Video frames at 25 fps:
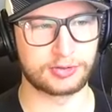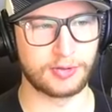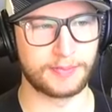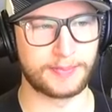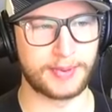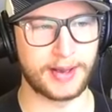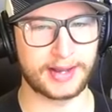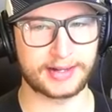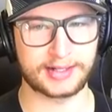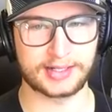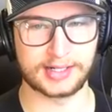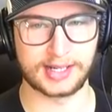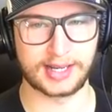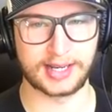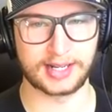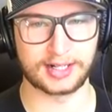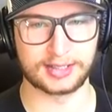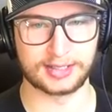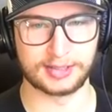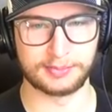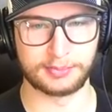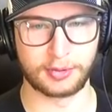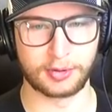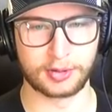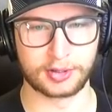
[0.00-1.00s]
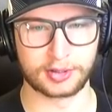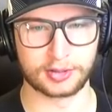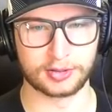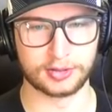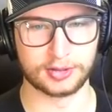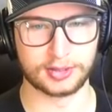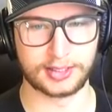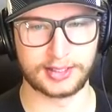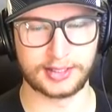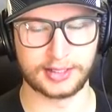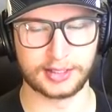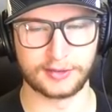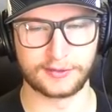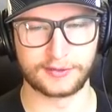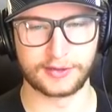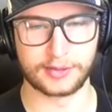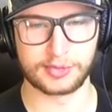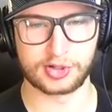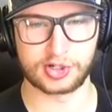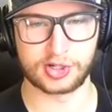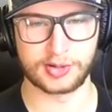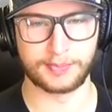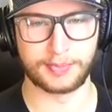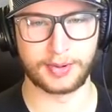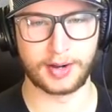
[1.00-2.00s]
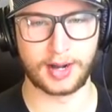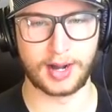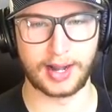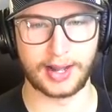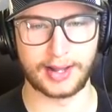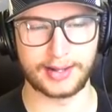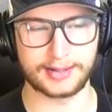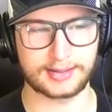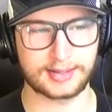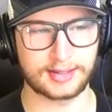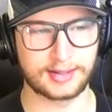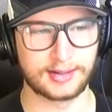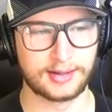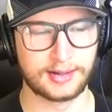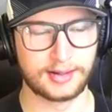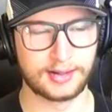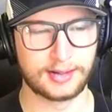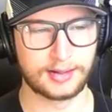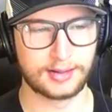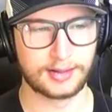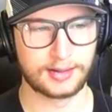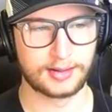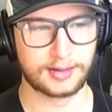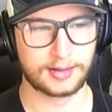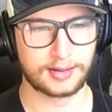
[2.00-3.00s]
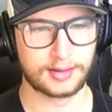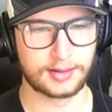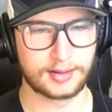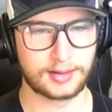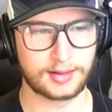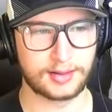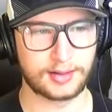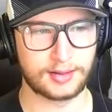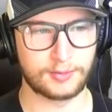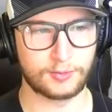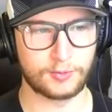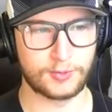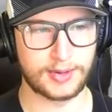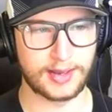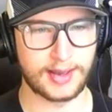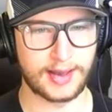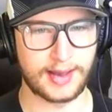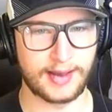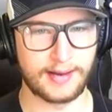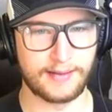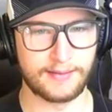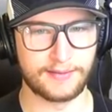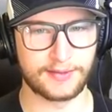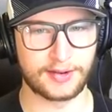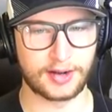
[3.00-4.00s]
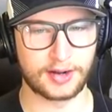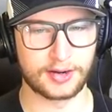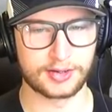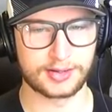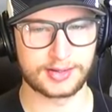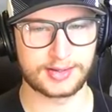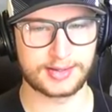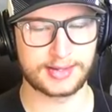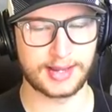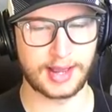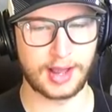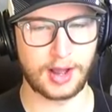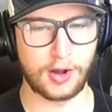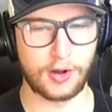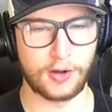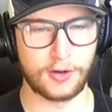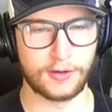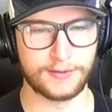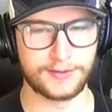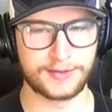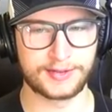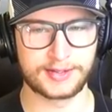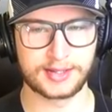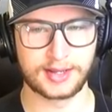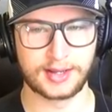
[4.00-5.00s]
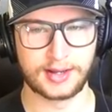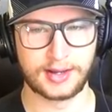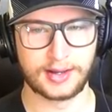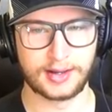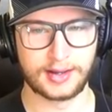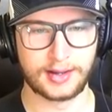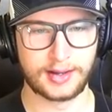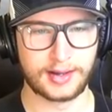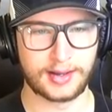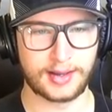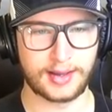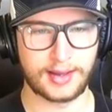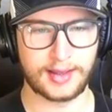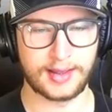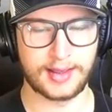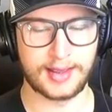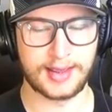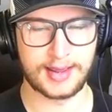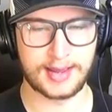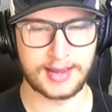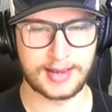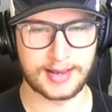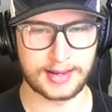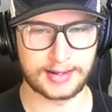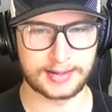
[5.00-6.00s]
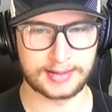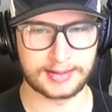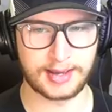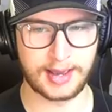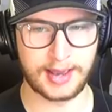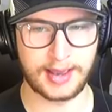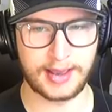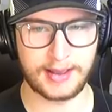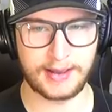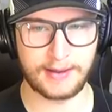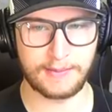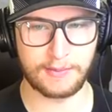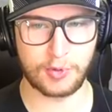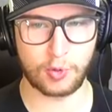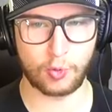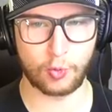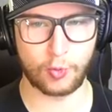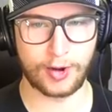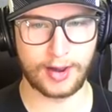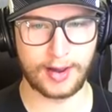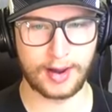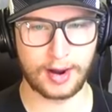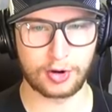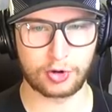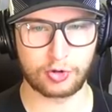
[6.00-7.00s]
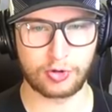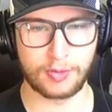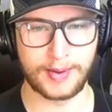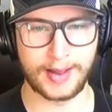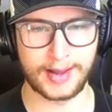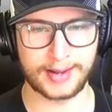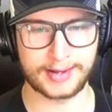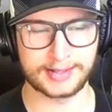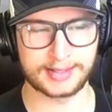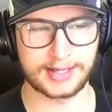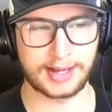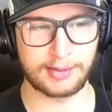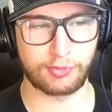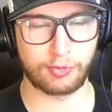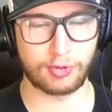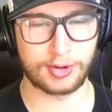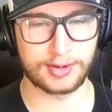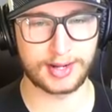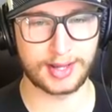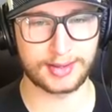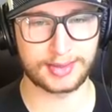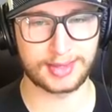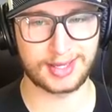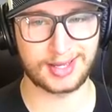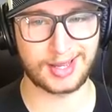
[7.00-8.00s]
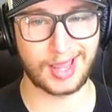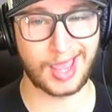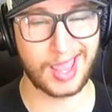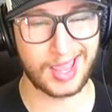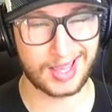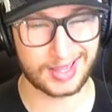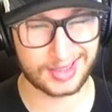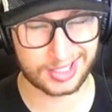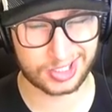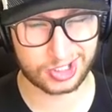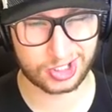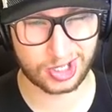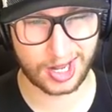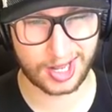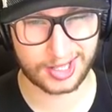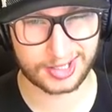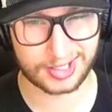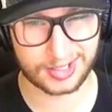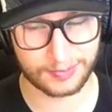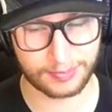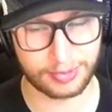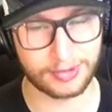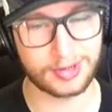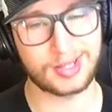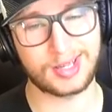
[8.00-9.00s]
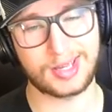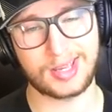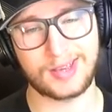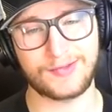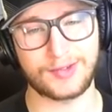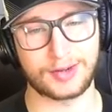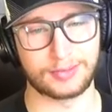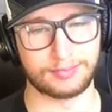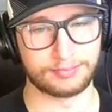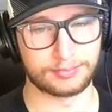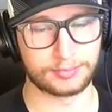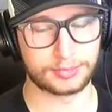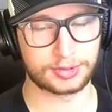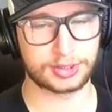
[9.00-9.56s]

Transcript: Quebec going to get on the board early here from Chabot. We have ourselves a game where Quebec is up 1 0 and the shots are pretty even.